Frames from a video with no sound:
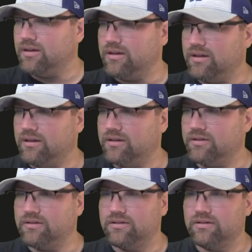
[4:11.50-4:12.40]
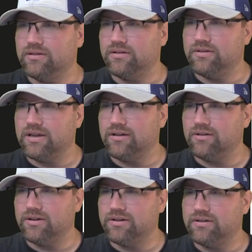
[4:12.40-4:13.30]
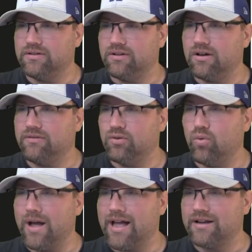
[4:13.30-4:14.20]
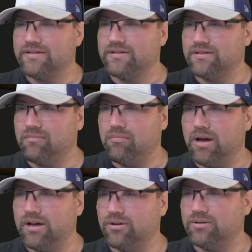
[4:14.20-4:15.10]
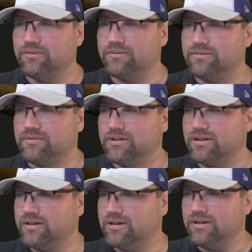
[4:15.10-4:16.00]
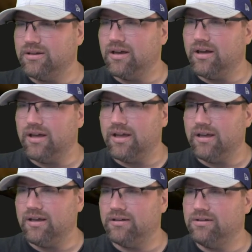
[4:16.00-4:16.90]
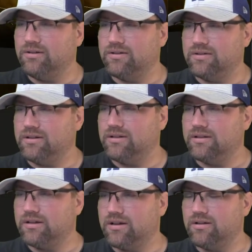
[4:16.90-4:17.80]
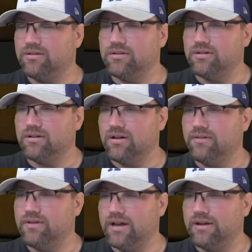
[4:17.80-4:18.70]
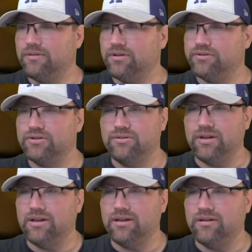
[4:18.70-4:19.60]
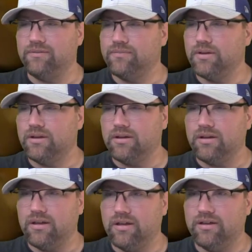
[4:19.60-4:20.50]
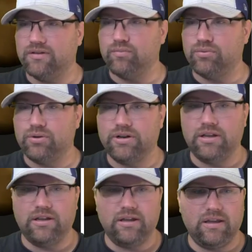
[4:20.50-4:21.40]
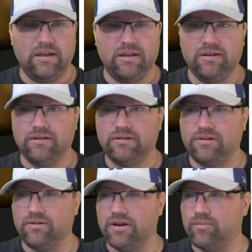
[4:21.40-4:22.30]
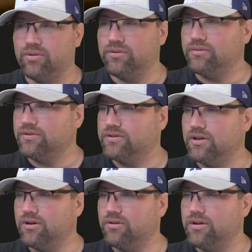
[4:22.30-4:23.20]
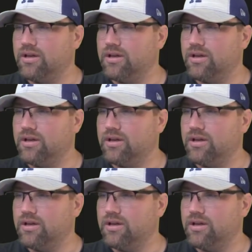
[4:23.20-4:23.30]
is take a look. This is off a wax model, and you can see that the color of the iReal 2E is pretty incredible. So